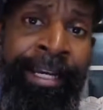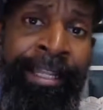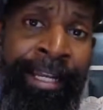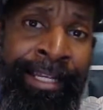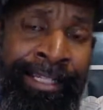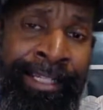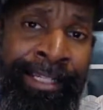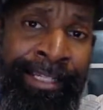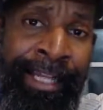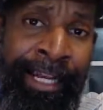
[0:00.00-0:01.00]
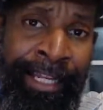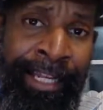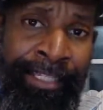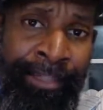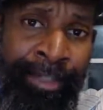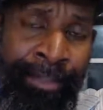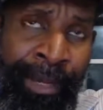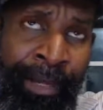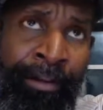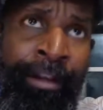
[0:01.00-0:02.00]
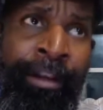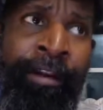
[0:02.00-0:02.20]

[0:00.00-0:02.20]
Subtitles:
that is inside of that subject matter.